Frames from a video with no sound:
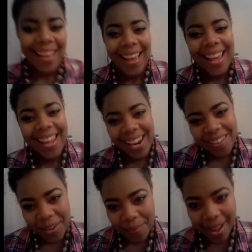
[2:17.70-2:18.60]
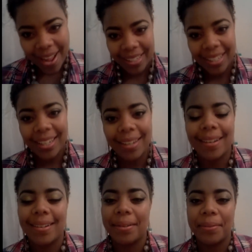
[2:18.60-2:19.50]
Hey everybody,
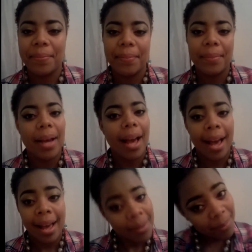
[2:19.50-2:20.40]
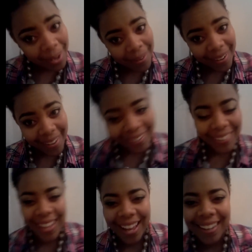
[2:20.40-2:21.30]
um, I'm LL,
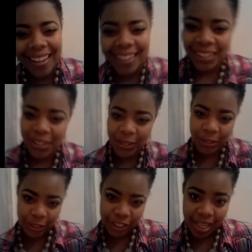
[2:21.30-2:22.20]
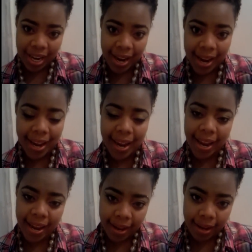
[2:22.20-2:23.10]
like LL Cool J,
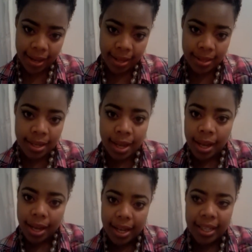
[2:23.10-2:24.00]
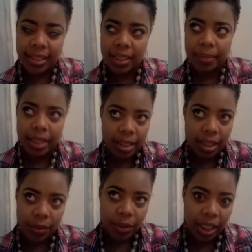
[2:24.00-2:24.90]
and I just basically
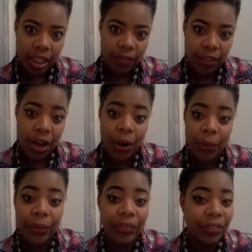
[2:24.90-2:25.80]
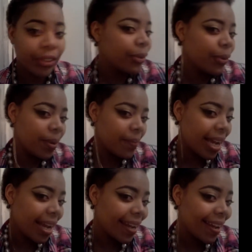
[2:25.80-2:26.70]
want to give y'all a review on my
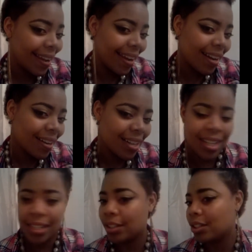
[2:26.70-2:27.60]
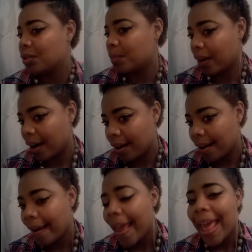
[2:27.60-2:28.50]
hair and this new
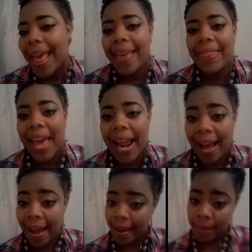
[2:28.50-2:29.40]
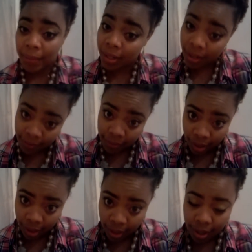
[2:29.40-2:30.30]
product that I am
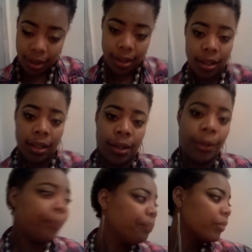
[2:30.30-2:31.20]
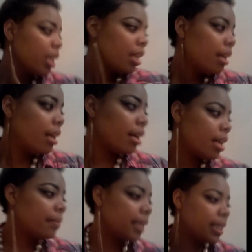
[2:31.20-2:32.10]
loving. Hello.
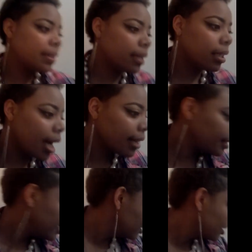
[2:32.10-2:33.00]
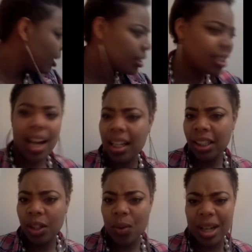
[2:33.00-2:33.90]
Um, it, I think it's called Taliah
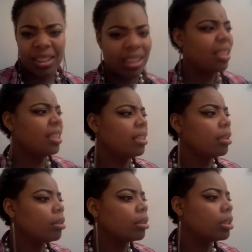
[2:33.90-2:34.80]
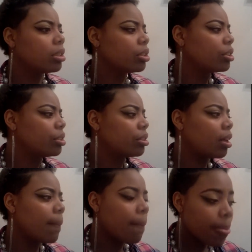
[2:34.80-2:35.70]
Waajid or
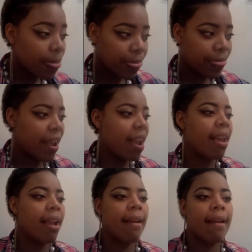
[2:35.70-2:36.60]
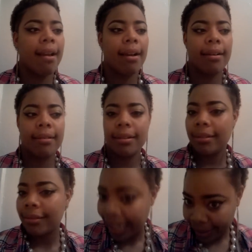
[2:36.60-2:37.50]
something
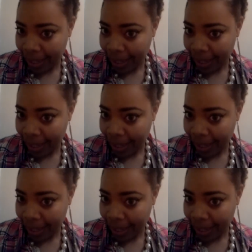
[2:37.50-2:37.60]
like that.